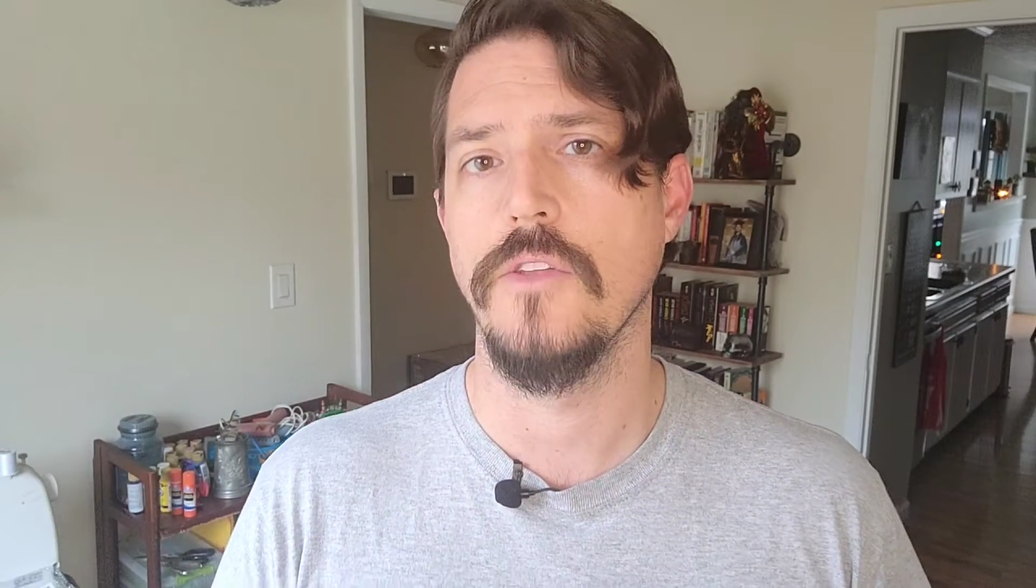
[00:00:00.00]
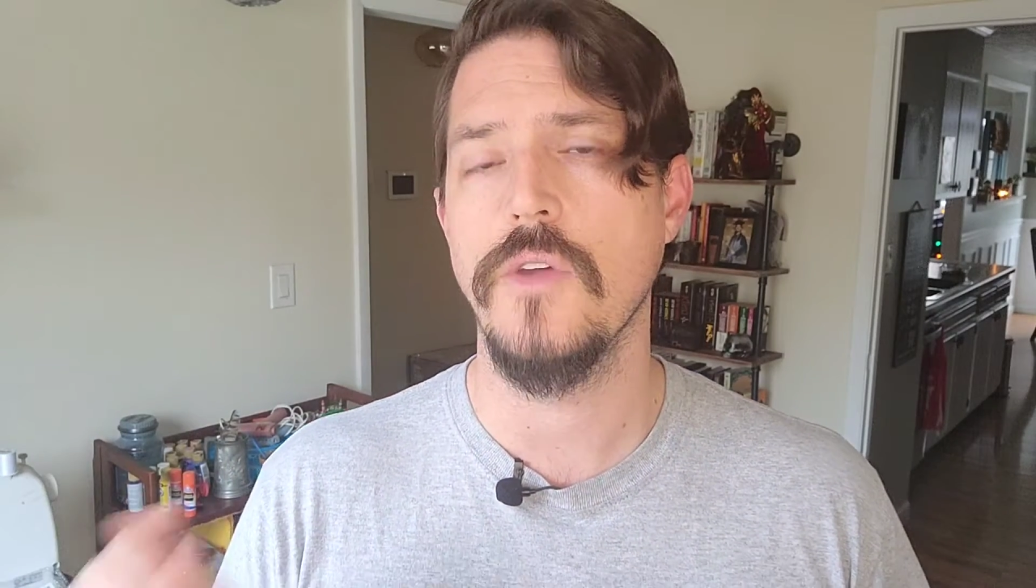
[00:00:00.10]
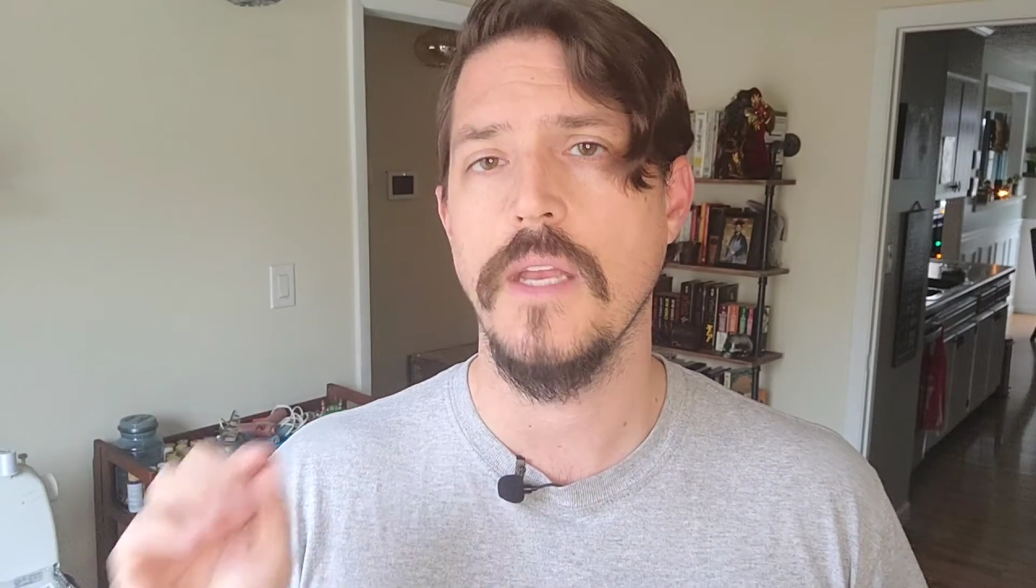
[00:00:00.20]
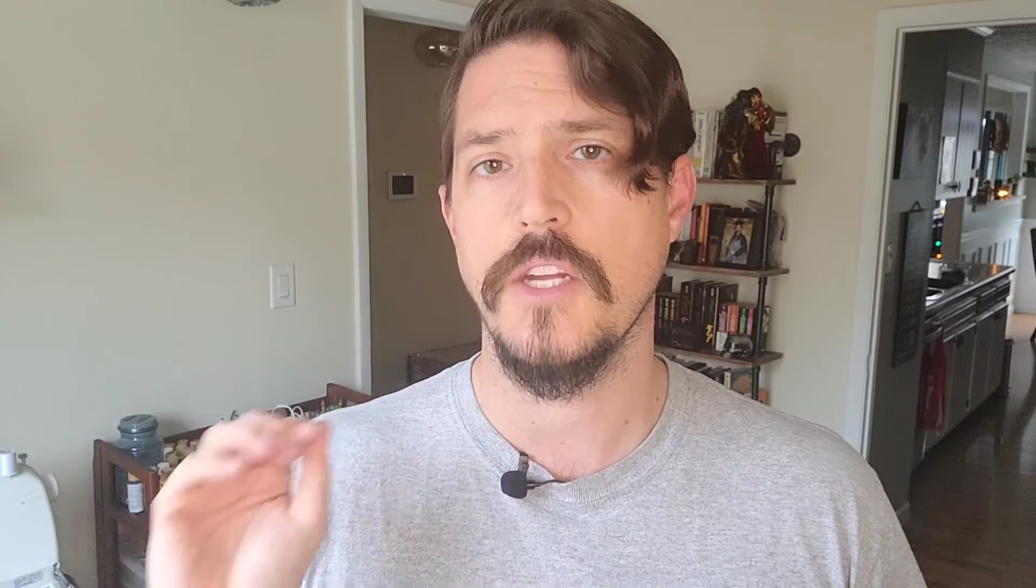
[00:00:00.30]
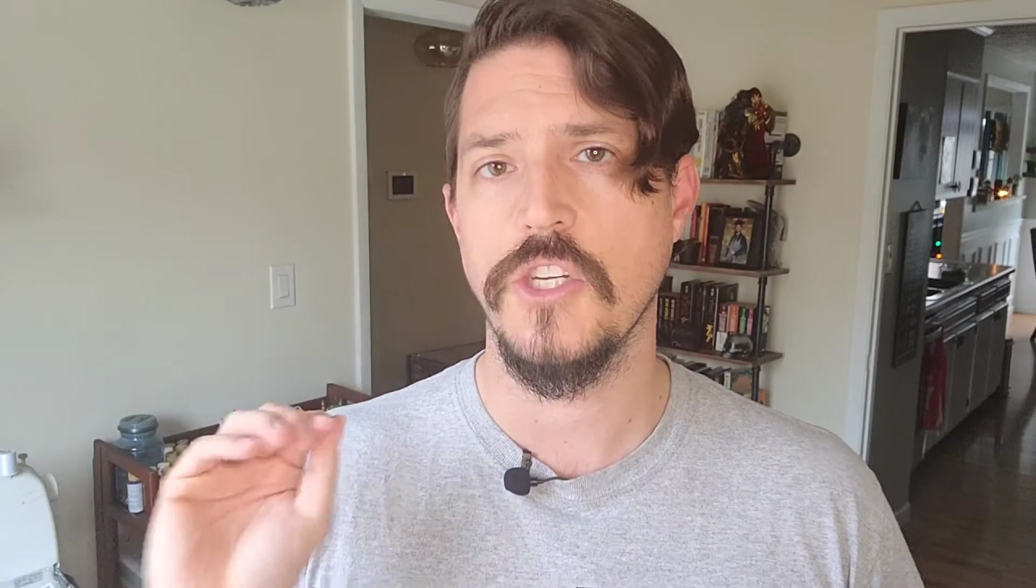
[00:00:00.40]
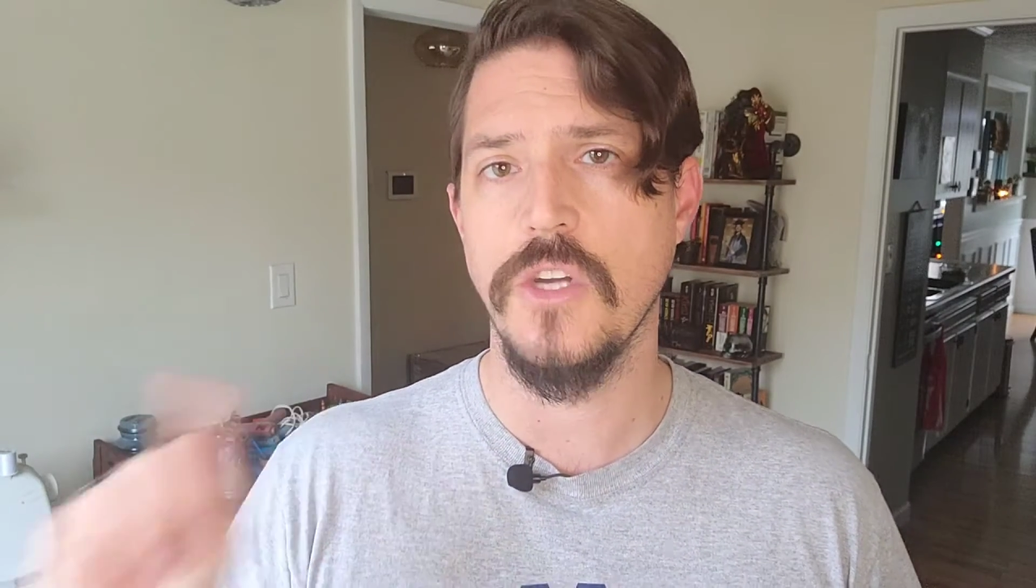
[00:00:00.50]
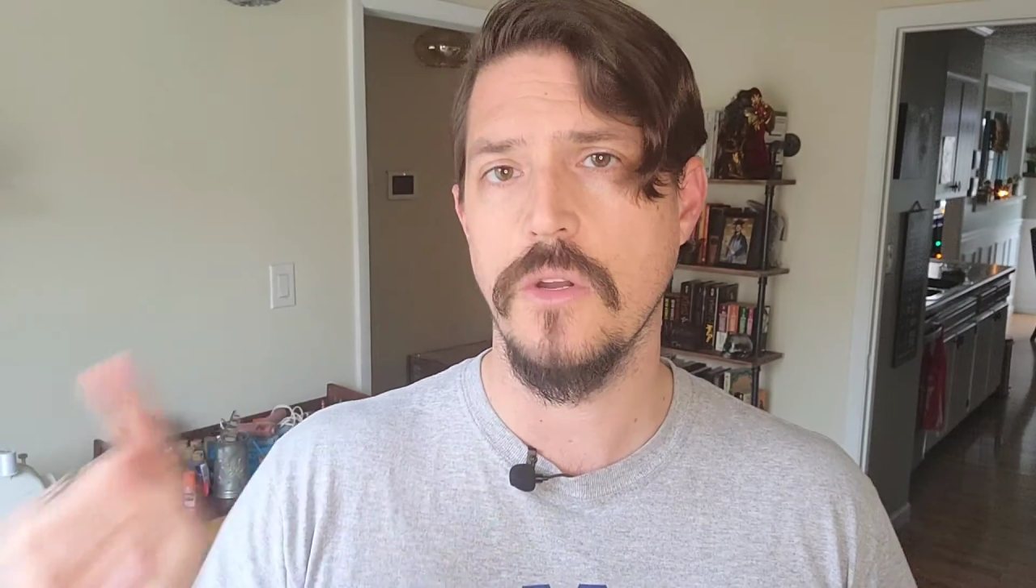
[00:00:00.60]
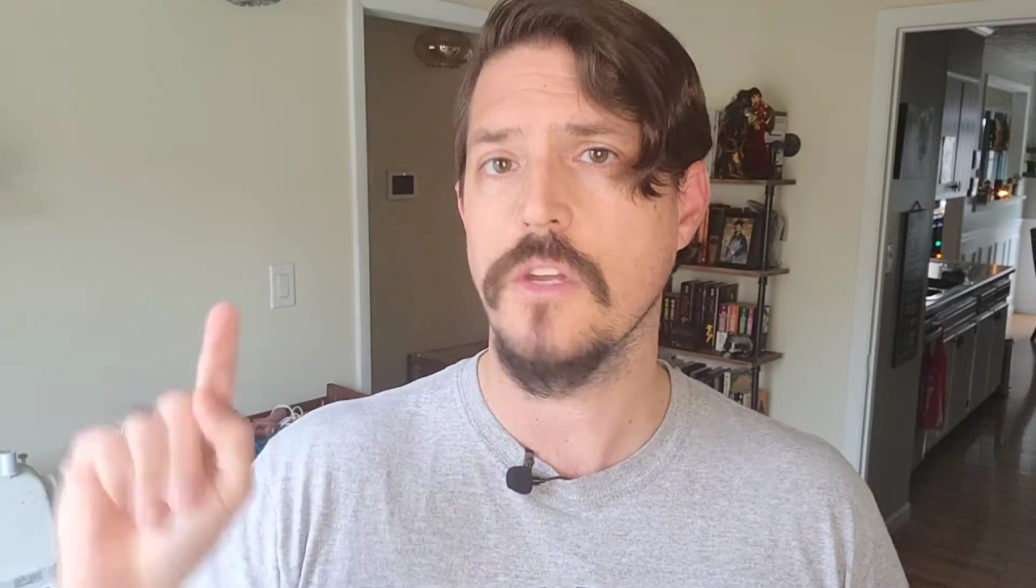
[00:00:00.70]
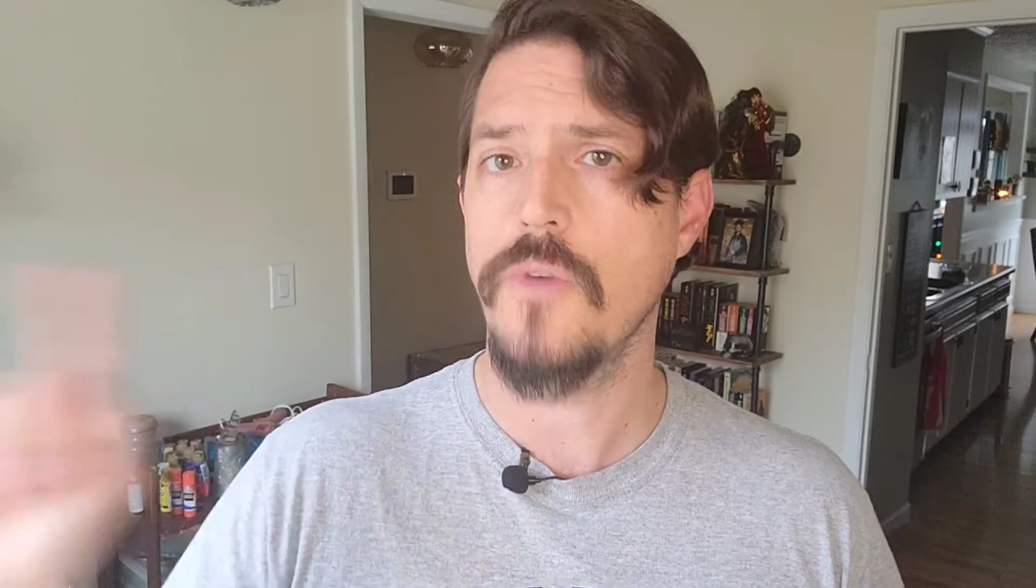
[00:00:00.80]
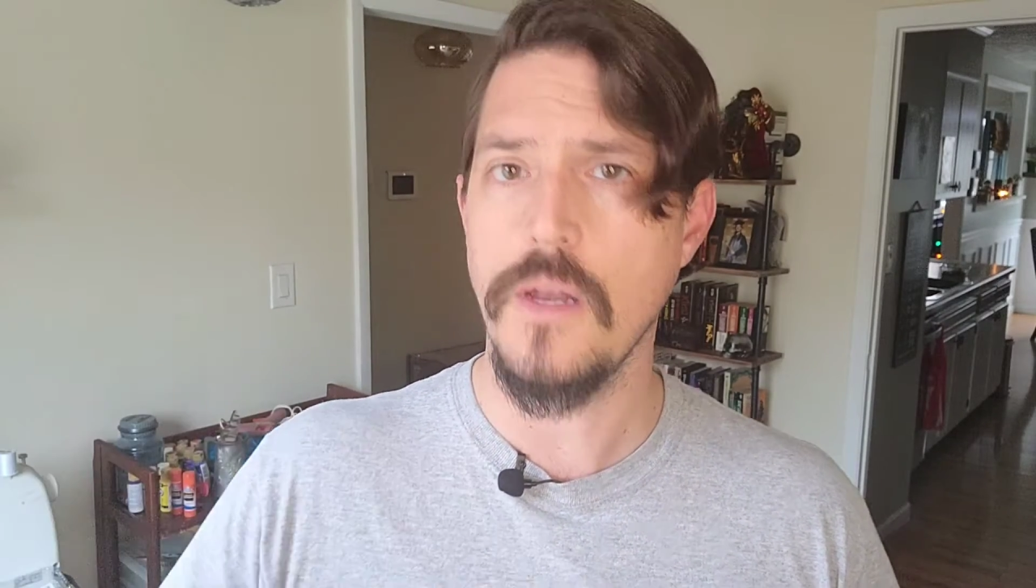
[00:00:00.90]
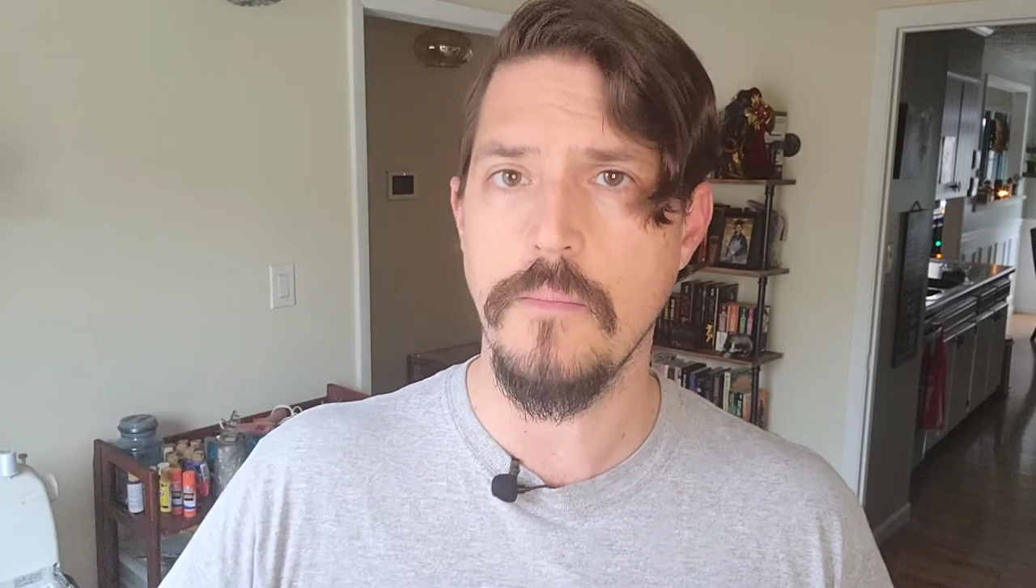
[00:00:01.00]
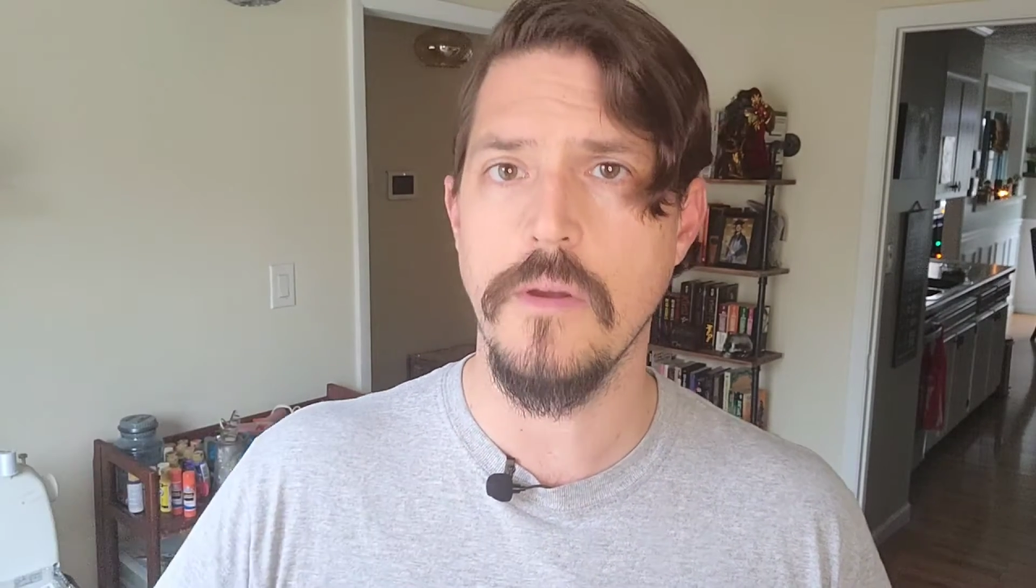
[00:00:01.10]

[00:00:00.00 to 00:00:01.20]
You can actually go to the credit